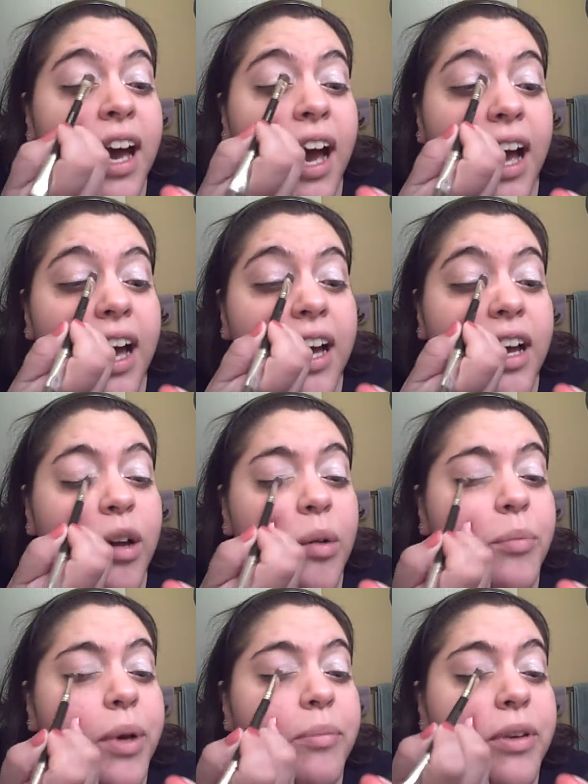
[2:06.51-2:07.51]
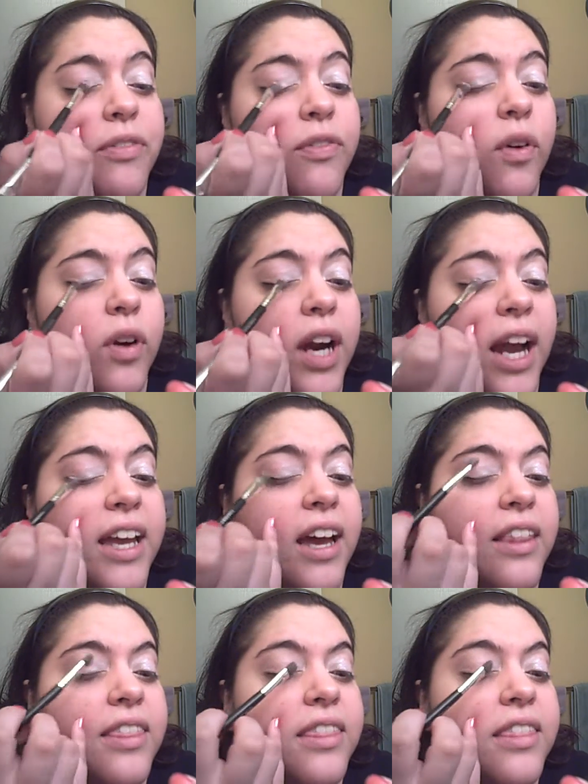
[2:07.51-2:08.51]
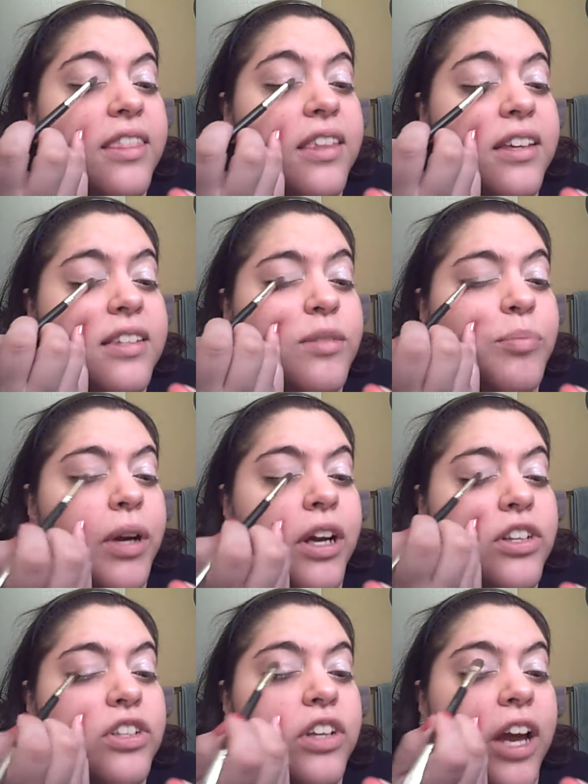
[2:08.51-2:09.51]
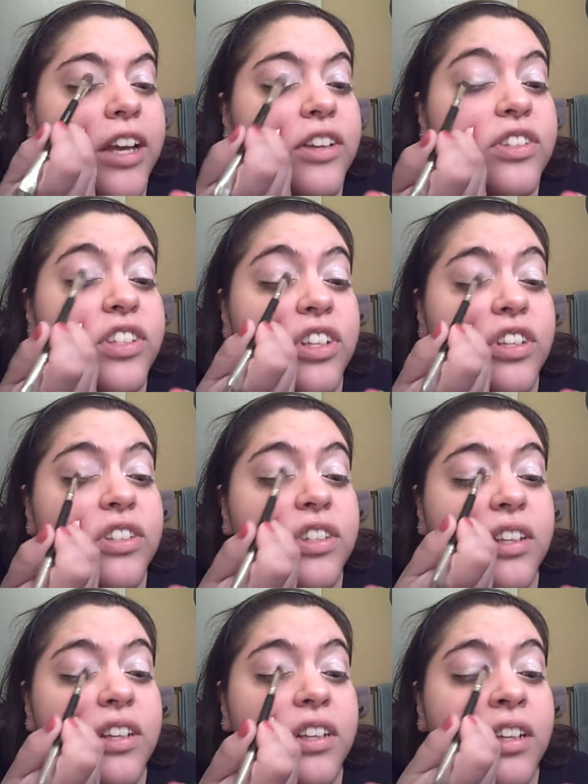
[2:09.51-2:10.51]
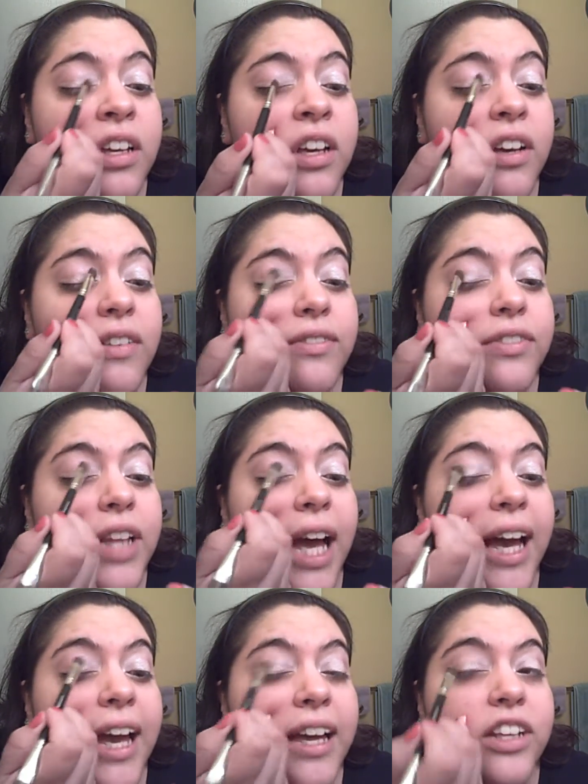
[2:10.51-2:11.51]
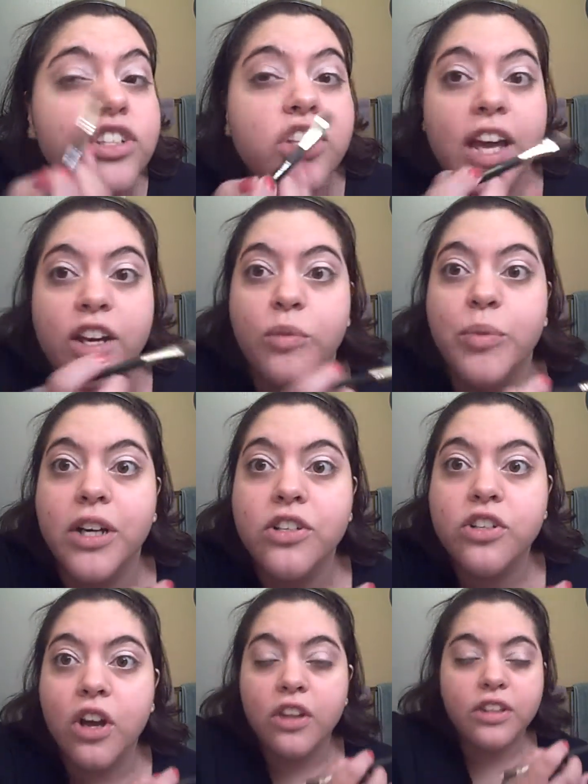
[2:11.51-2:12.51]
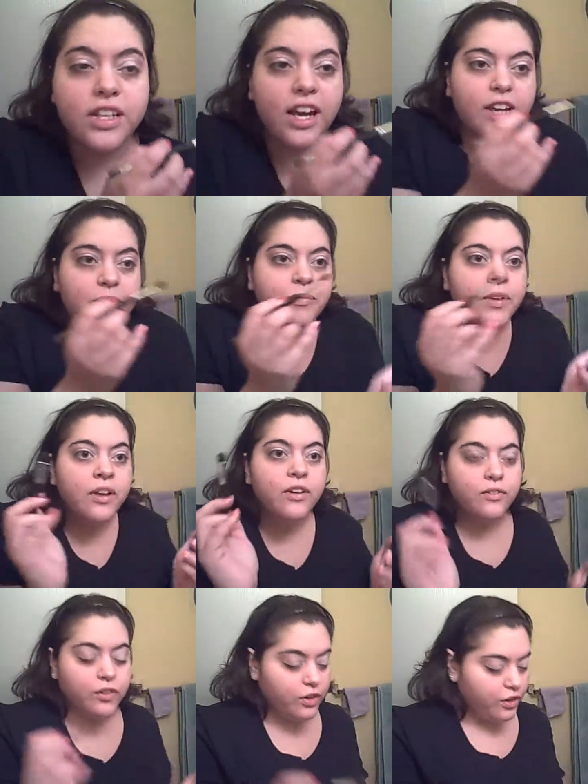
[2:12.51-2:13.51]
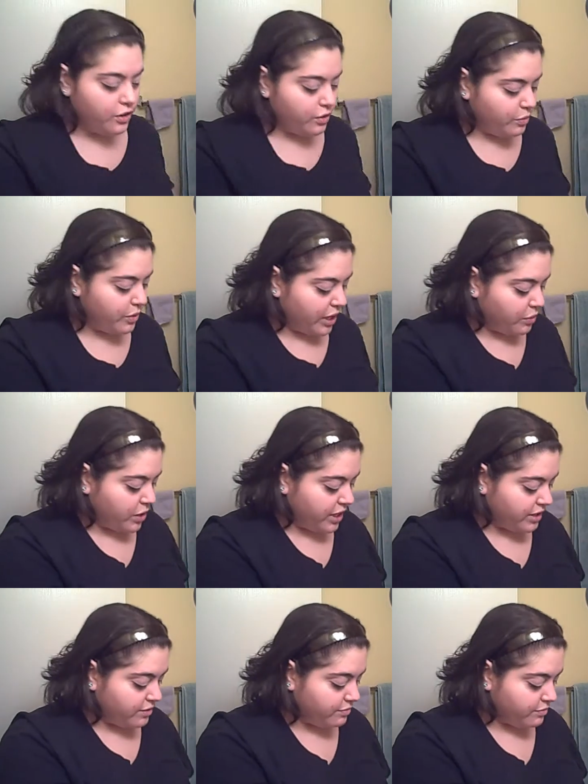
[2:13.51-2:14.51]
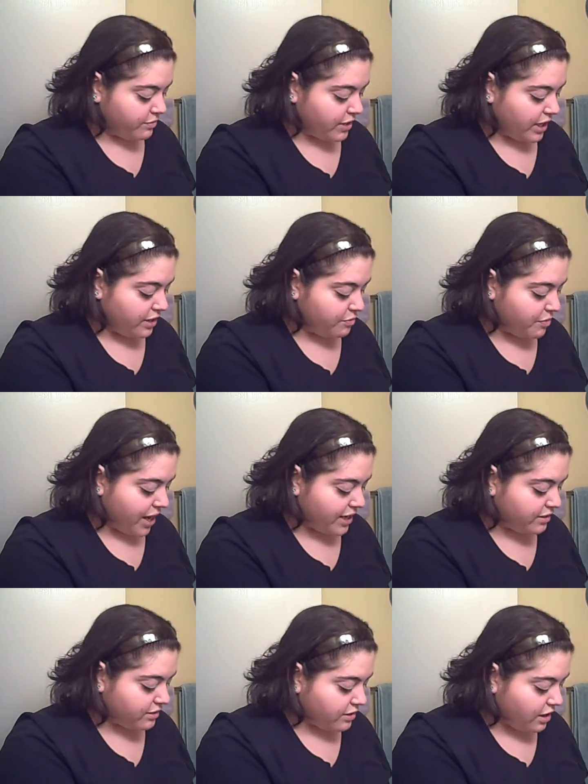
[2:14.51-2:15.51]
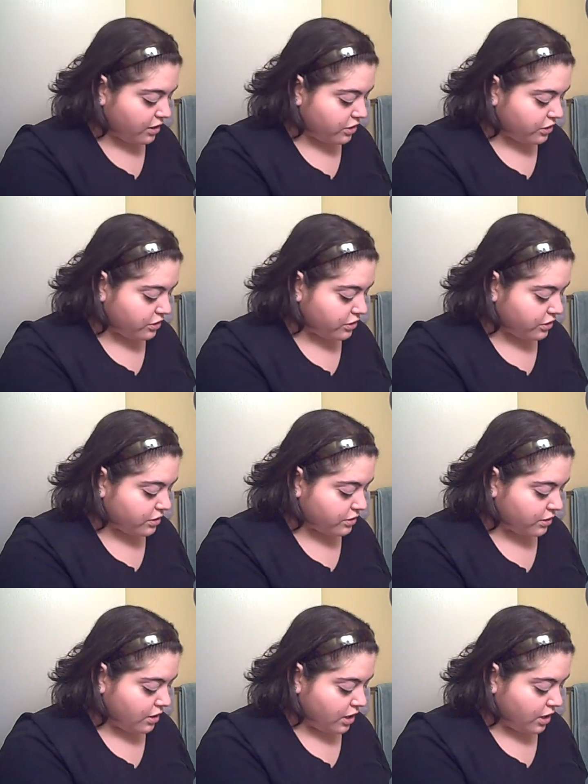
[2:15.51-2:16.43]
But before I got this brush, I used to use the flathead shadow brush all the time for when I wanted kind of matte colors